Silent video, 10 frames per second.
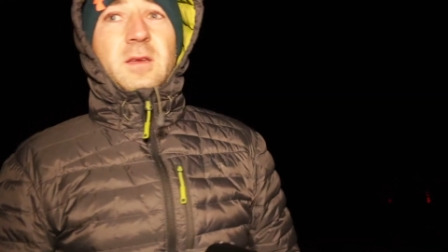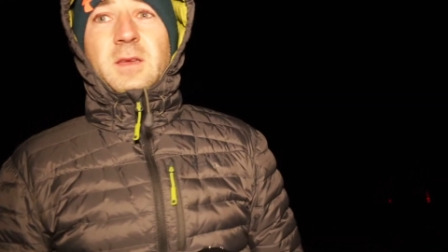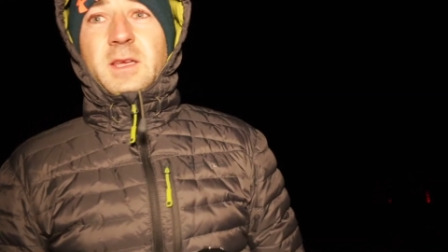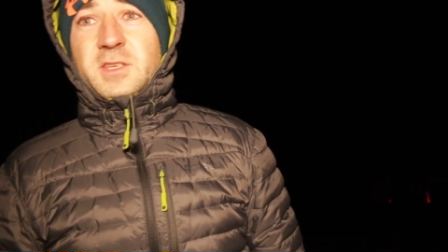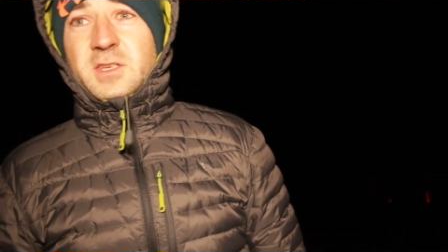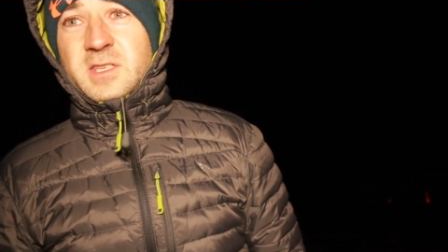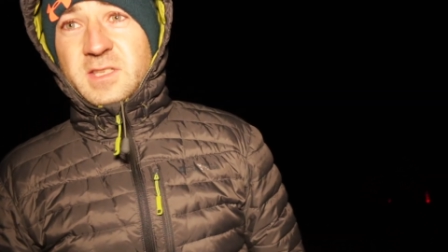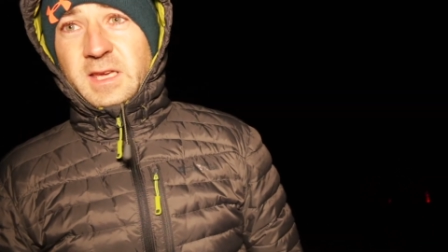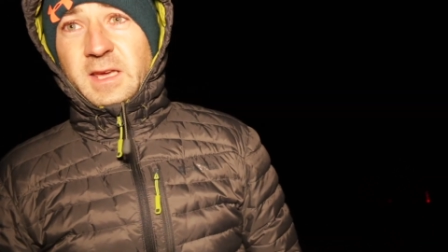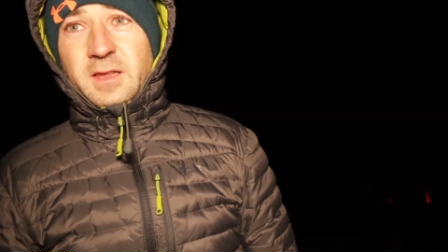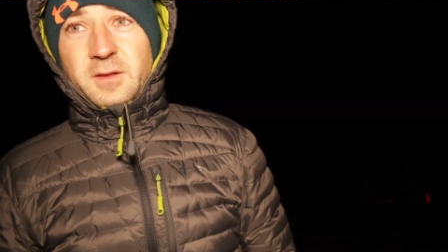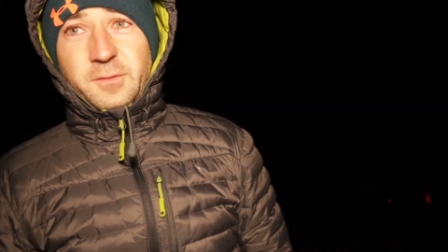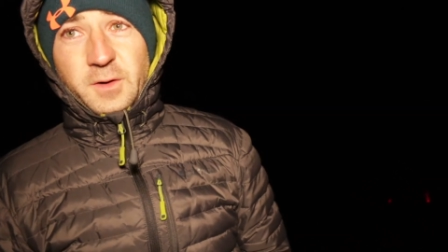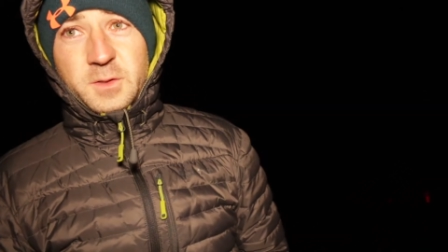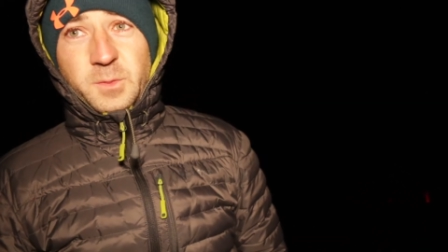it's just seeing it in the
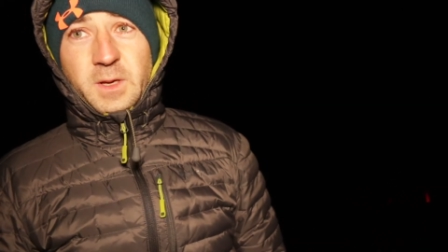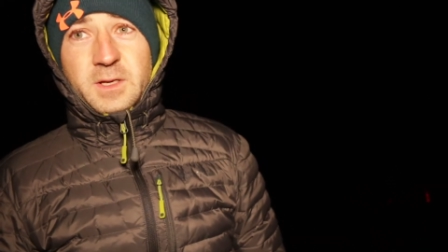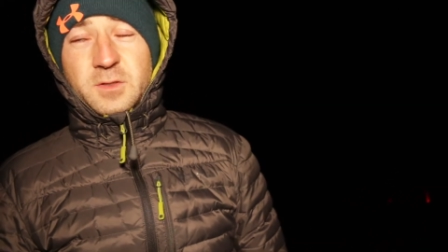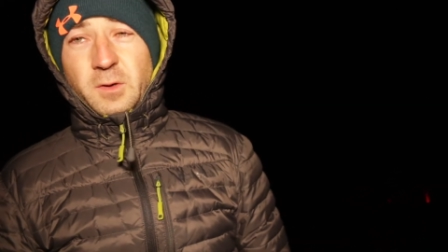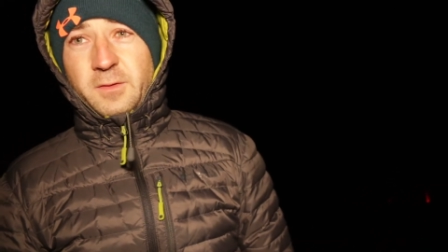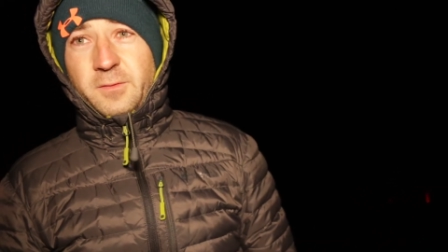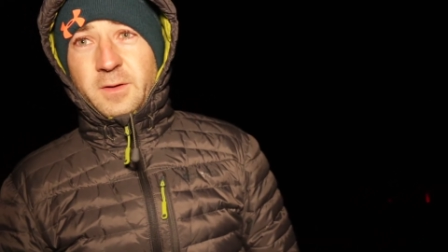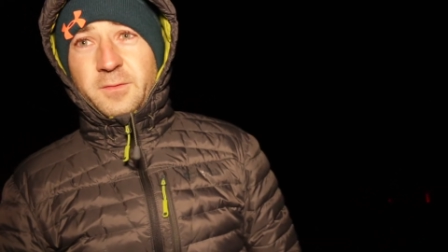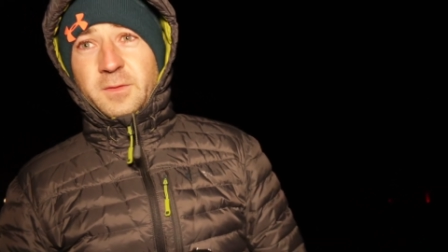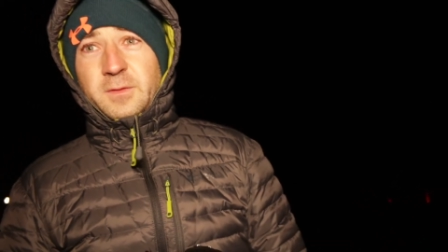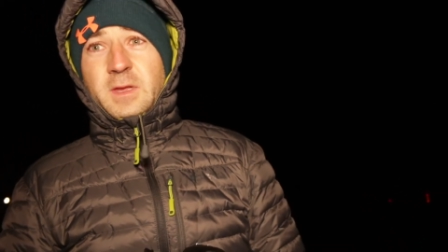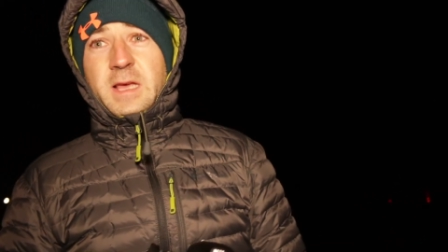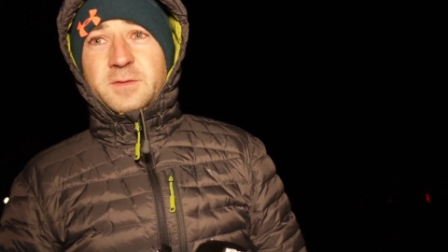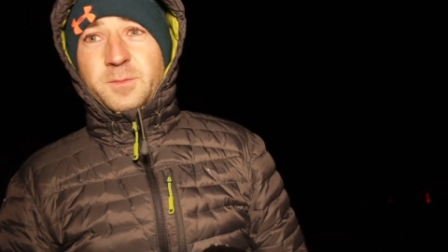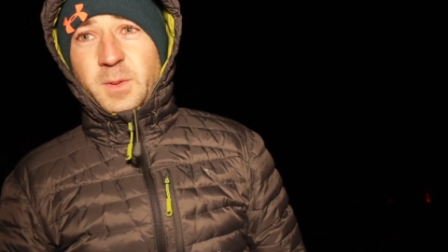first place. So if
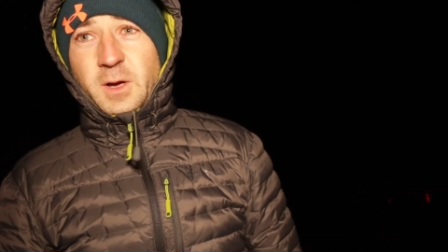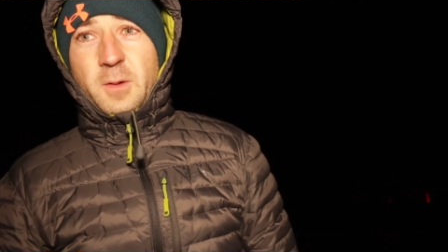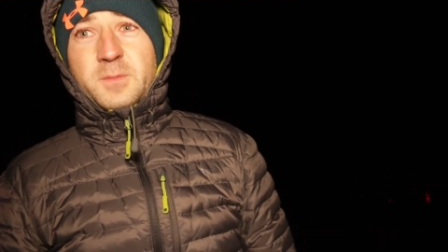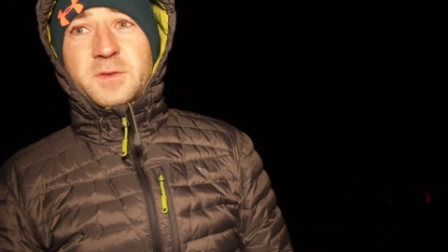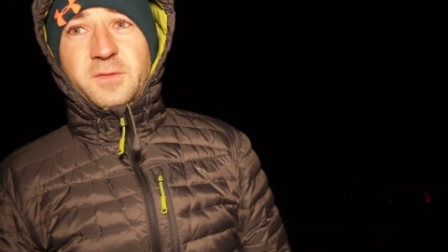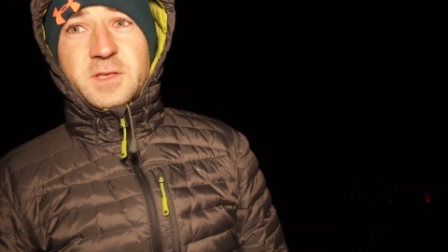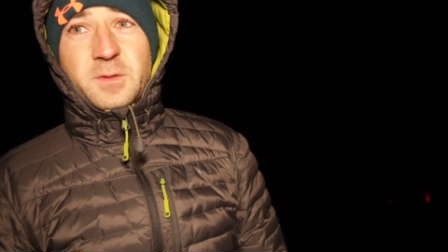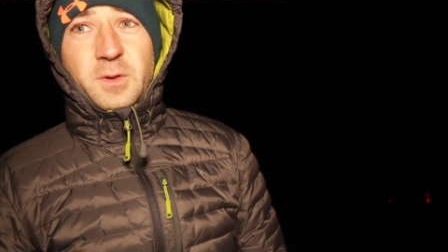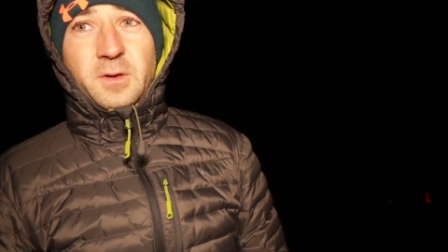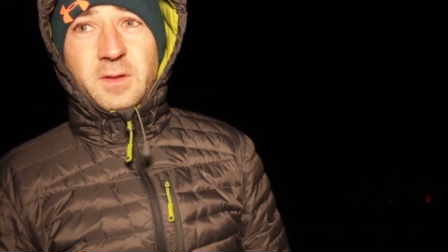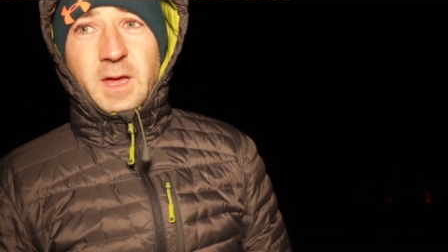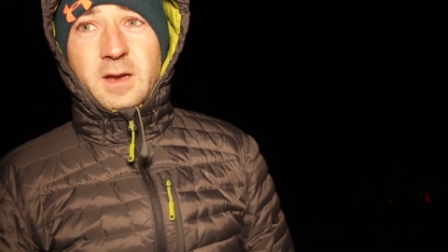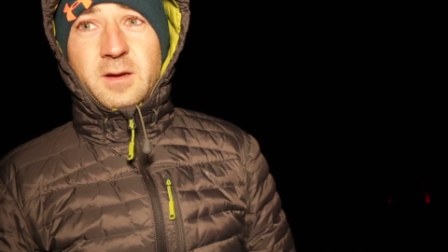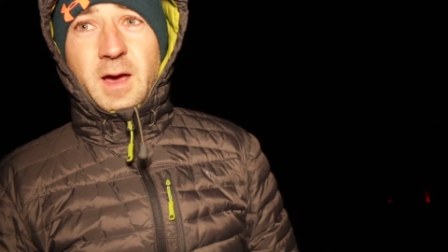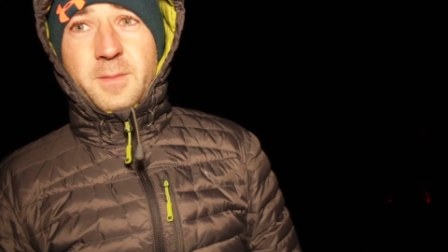it becomes visible,
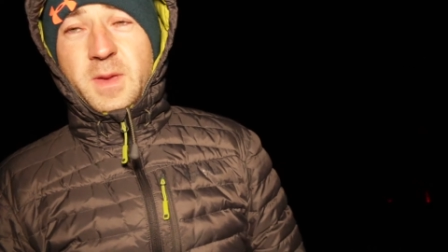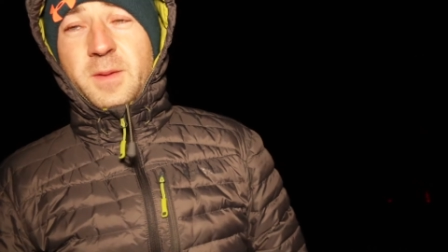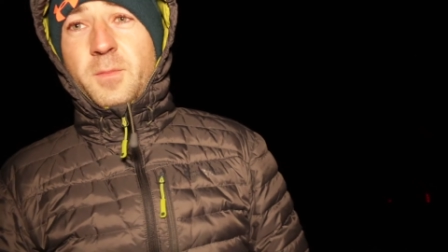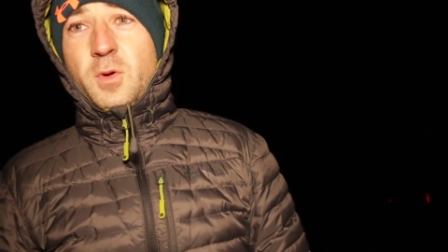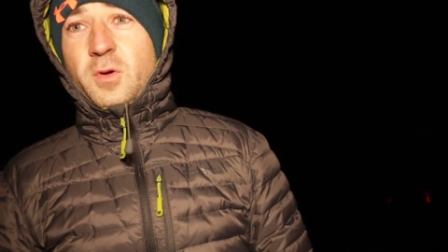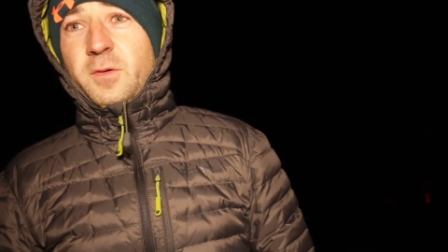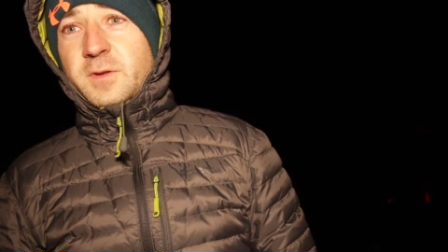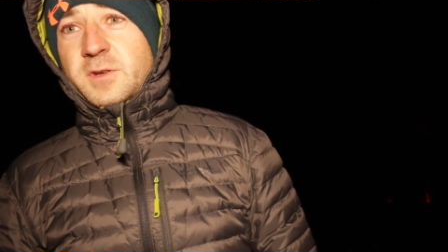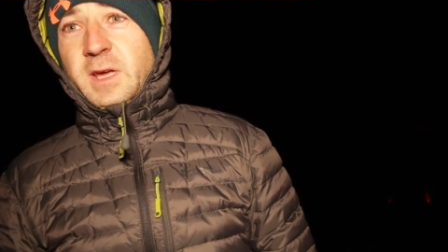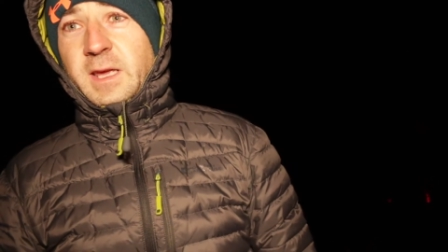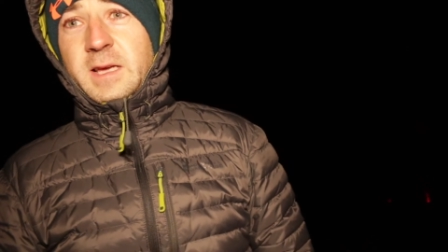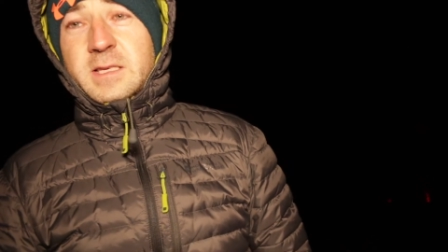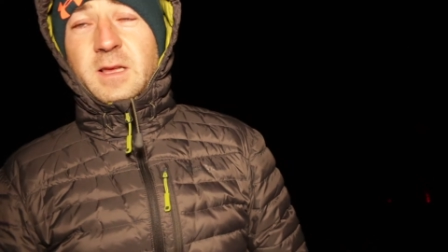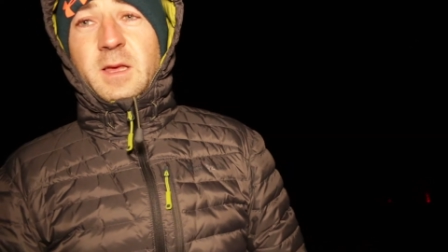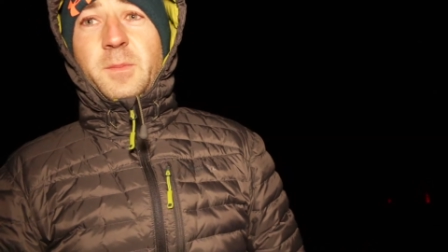then I may move and try and get a
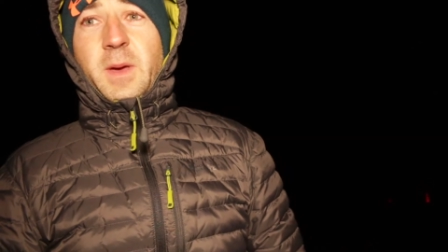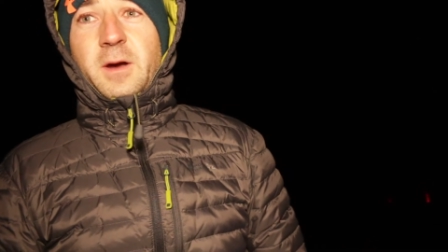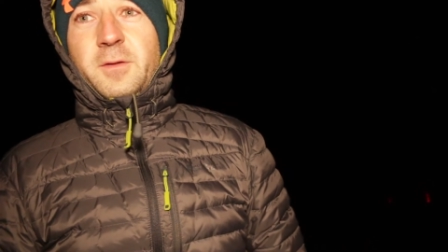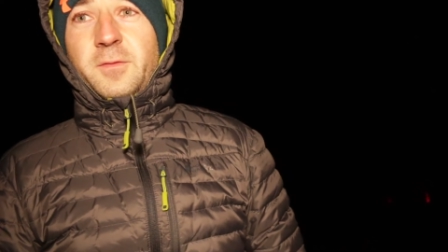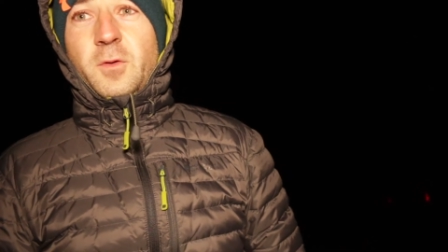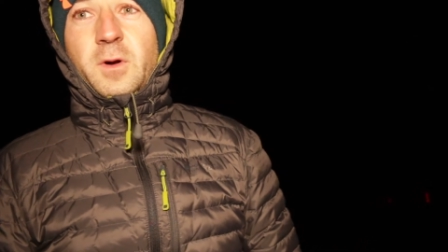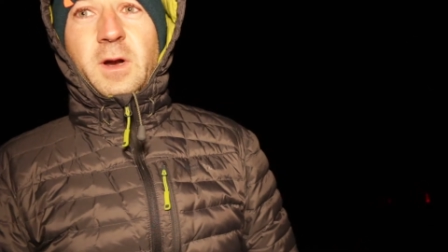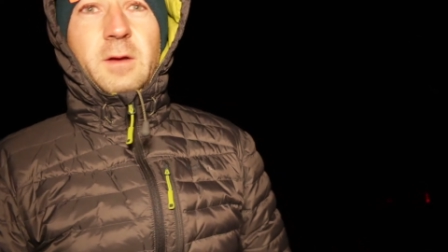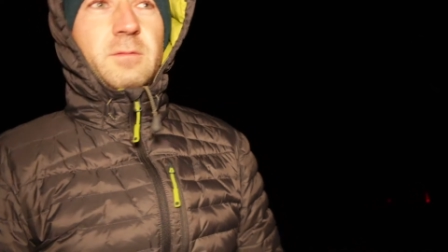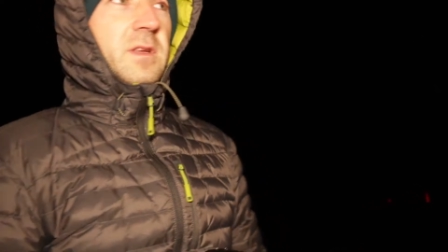slightly better foreground,